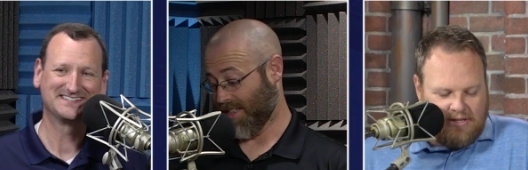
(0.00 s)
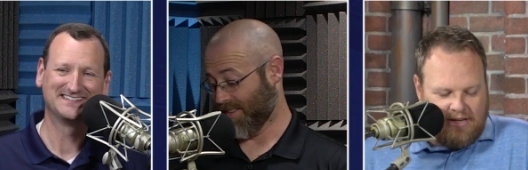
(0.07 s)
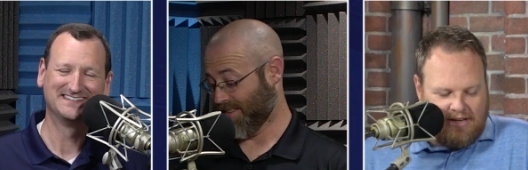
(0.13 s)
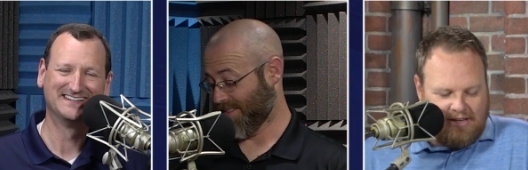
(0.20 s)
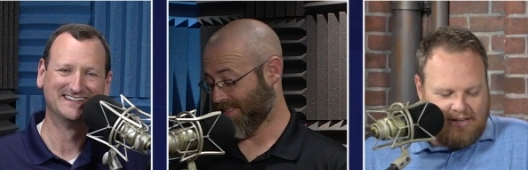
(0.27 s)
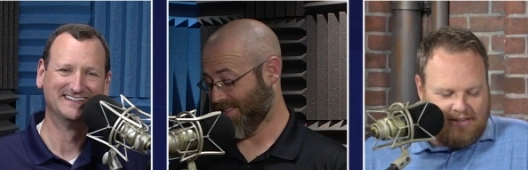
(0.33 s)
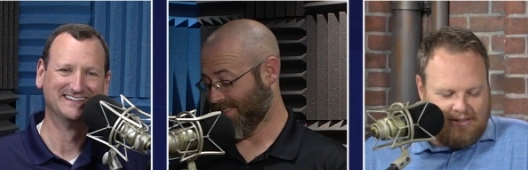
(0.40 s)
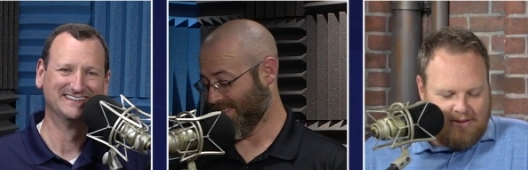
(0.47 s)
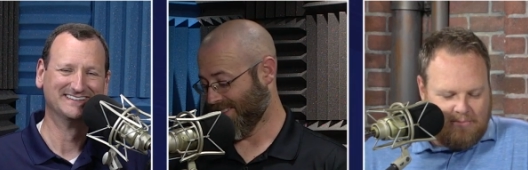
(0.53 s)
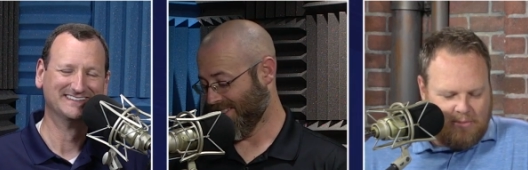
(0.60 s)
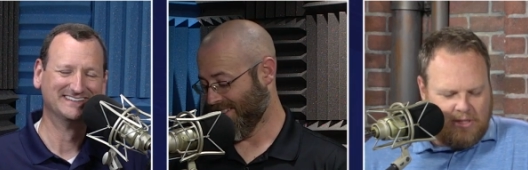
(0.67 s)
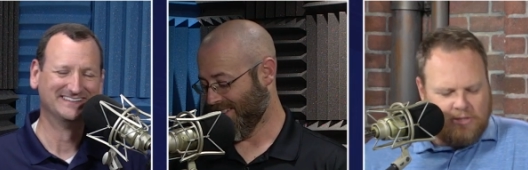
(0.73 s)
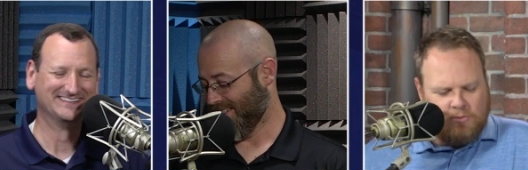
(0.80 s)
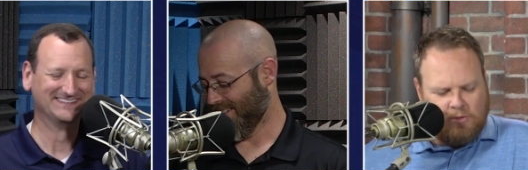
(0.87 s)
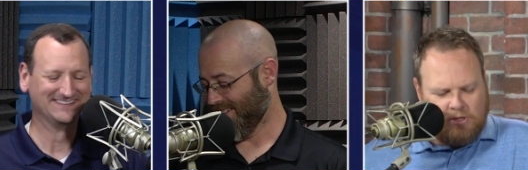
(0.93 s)
Speaker 1: yeah,
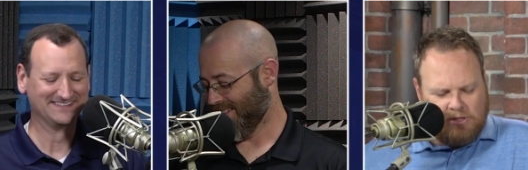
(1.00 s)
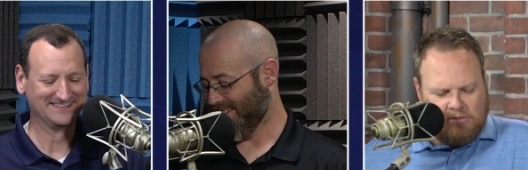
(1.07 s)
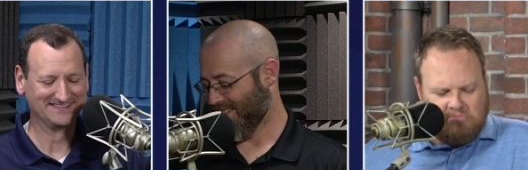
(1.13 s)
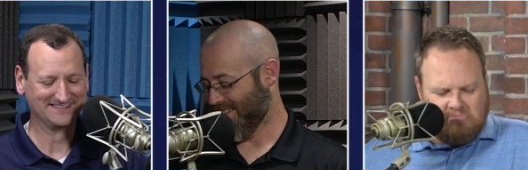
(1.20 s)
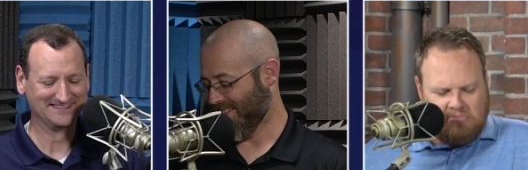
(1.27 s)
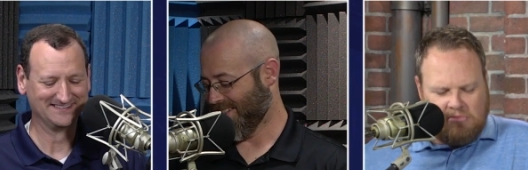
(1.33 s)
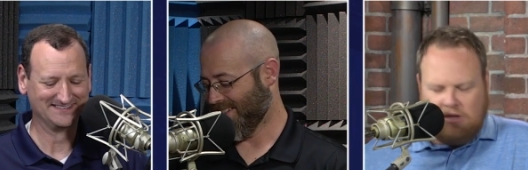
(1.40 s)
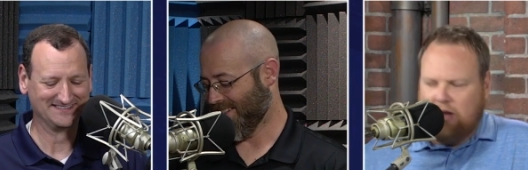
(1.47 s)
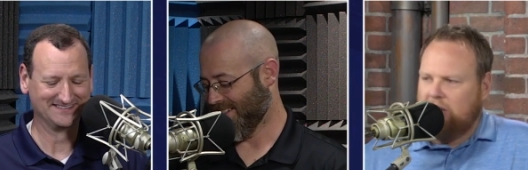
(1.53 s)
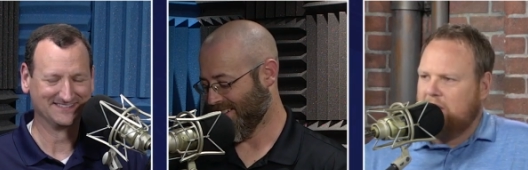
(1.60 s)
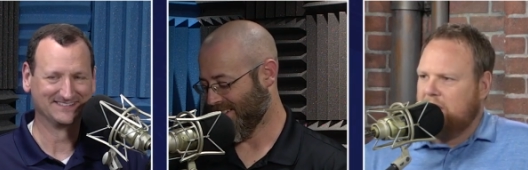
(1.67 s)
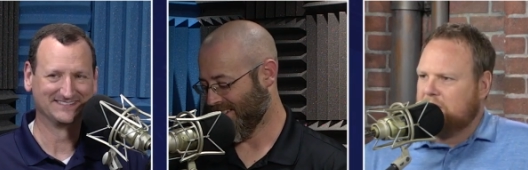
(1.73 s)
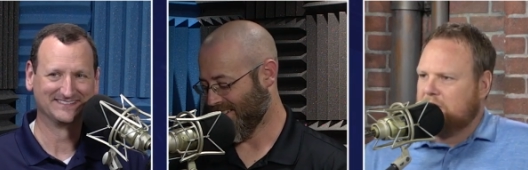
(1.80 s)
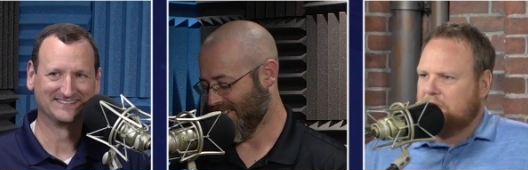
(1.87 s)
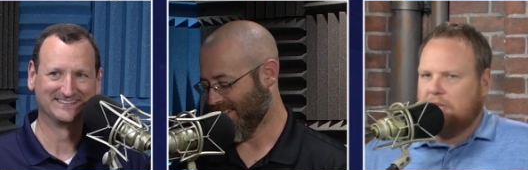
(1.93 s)
but this one's not
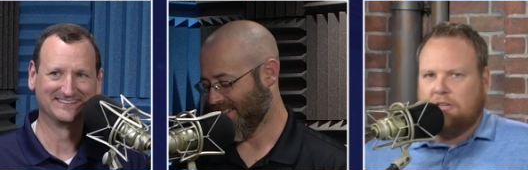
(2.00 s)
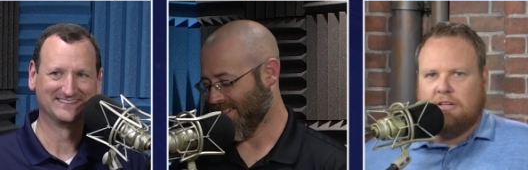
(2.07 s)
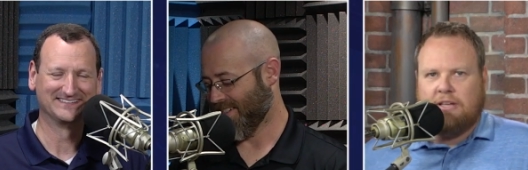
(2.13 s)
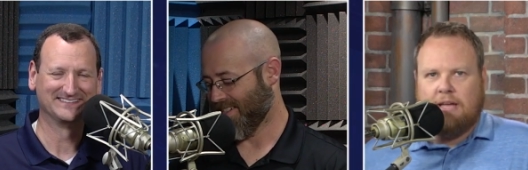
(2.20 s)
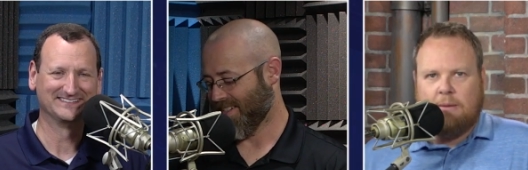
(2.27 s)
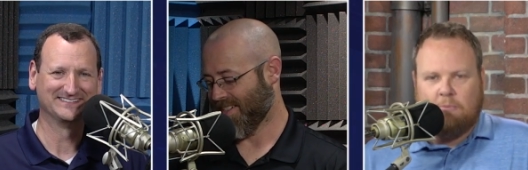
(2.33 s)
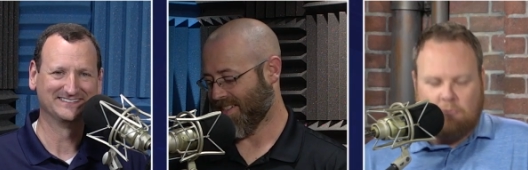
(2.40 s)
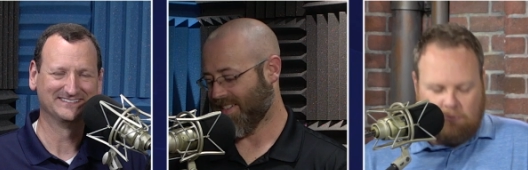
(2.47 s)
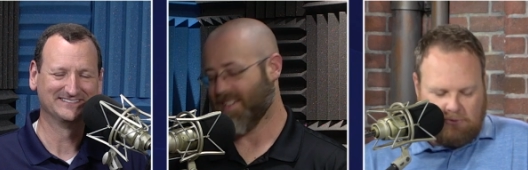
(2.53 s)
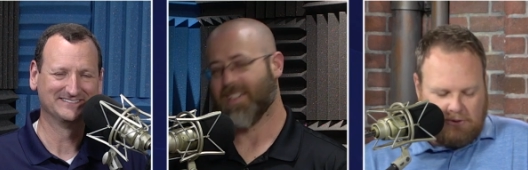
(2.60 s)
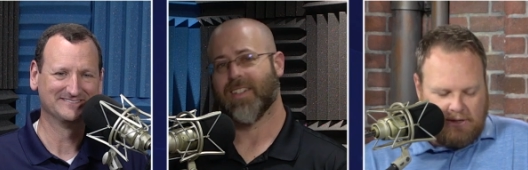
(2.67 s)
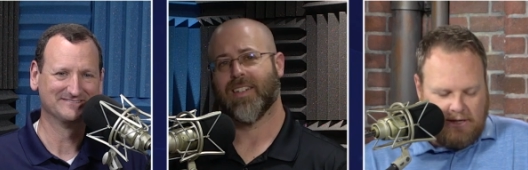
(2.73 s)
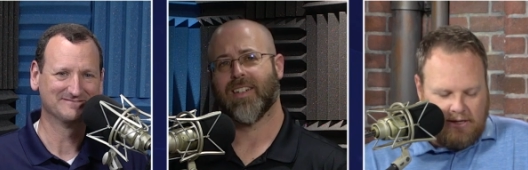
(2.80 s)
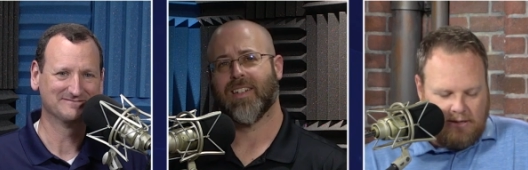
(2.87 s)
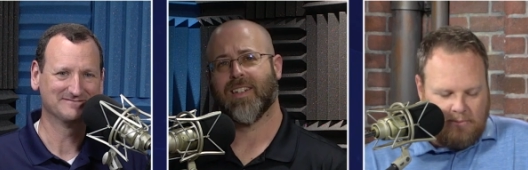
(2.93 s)
necessarily game
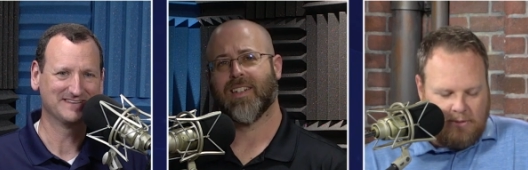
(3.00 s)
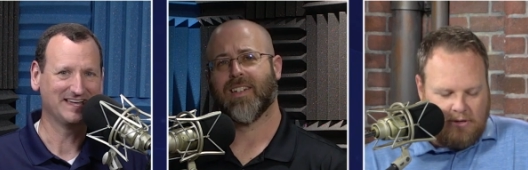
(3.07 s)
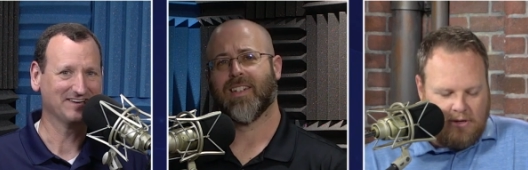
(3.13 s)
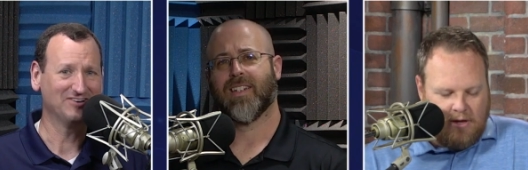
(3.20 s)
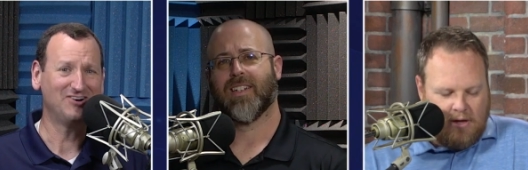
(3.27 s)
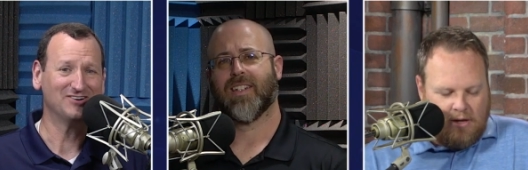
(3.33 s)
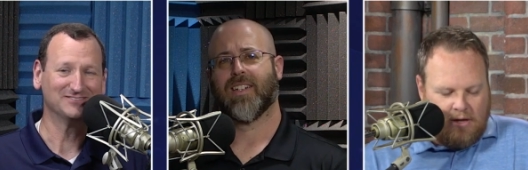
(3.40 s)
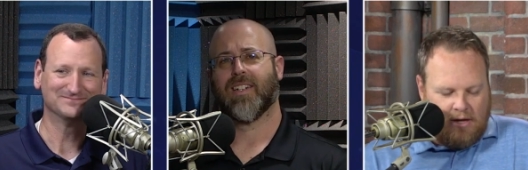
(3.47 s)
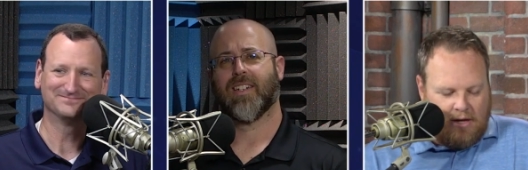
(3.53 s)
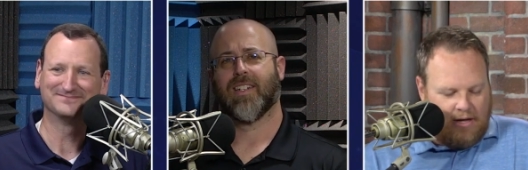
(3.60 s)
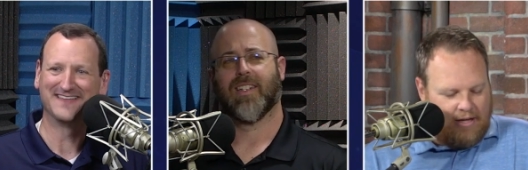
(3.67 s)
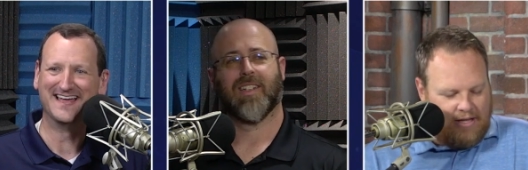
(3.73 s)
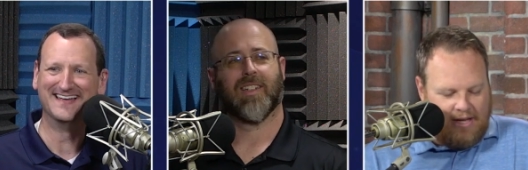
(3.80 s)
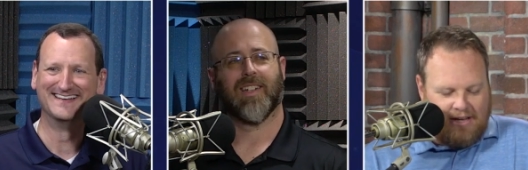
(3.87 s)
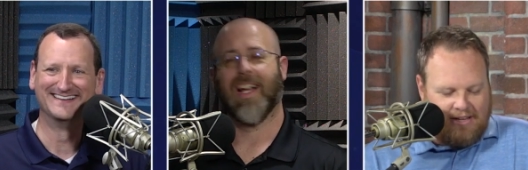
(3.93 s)
related, but at all.
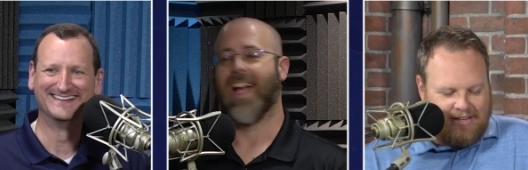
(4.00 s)
Uh, yeah,